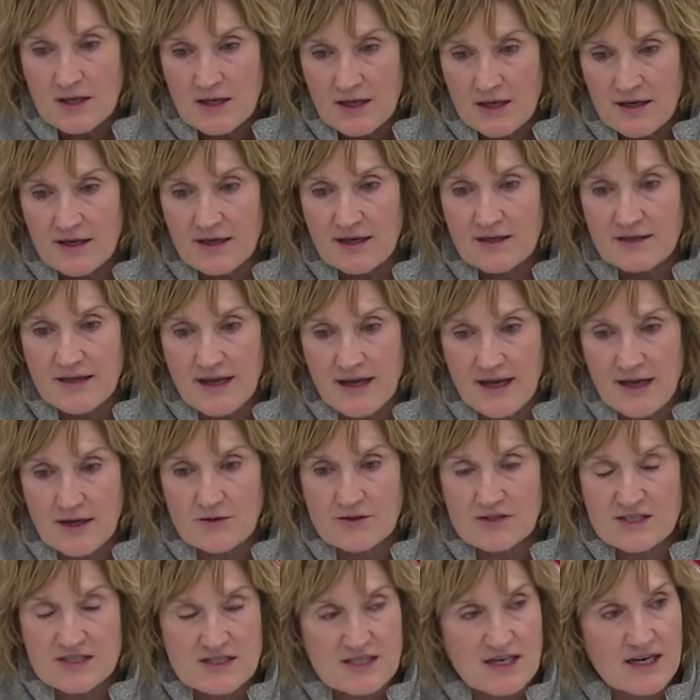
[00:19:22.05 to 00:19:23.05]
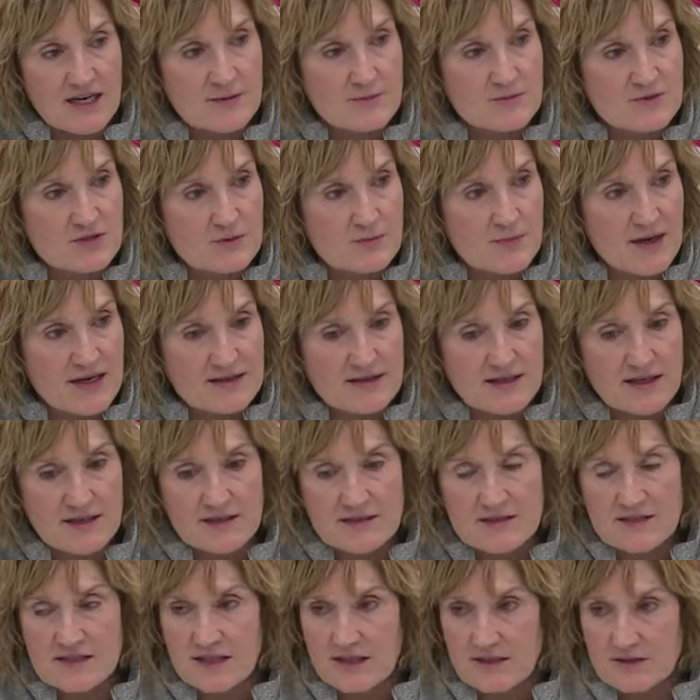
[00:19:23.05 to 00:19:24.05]
And now it's time to make that
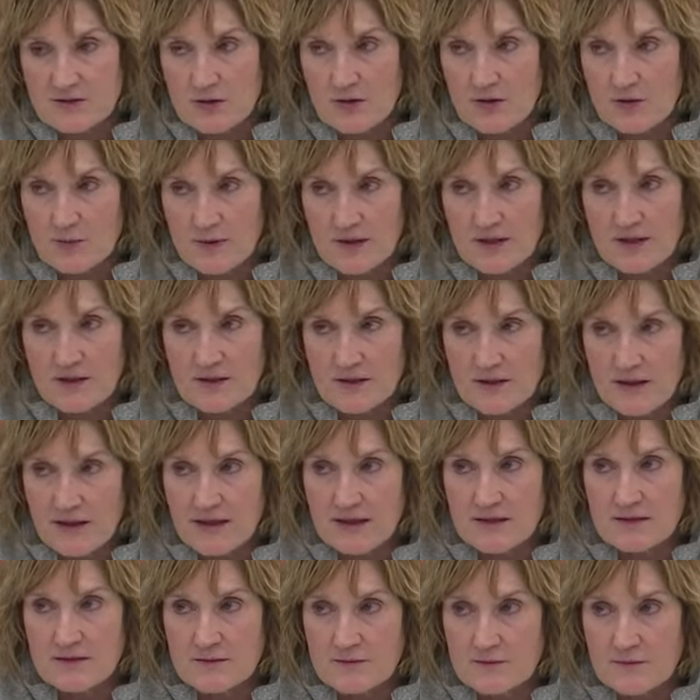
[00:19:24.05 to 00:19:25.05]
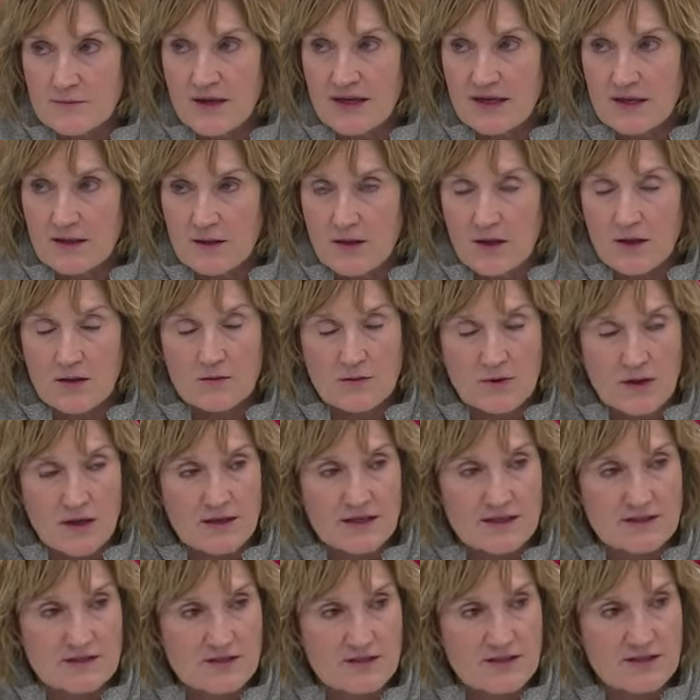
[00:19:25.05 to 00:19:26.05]
NCAA tournament and, and make a long run
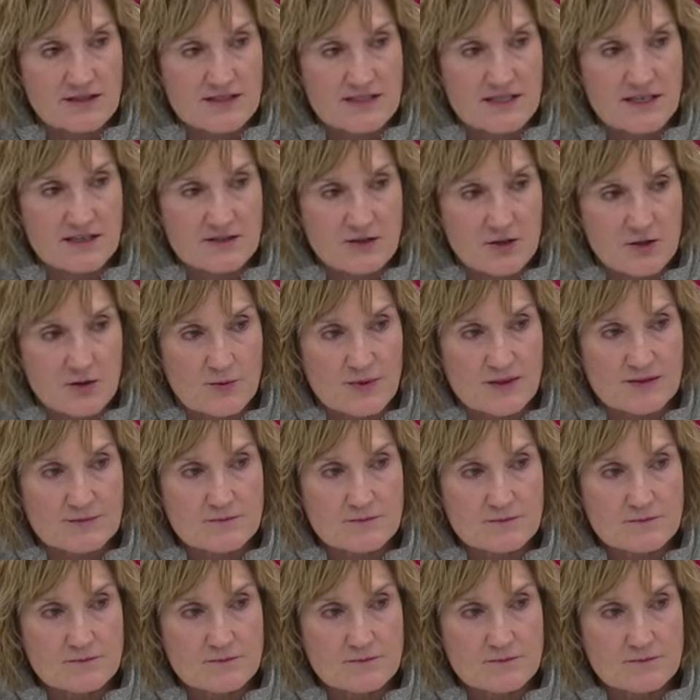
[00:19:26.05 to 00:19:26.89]
into the NCAA tournament.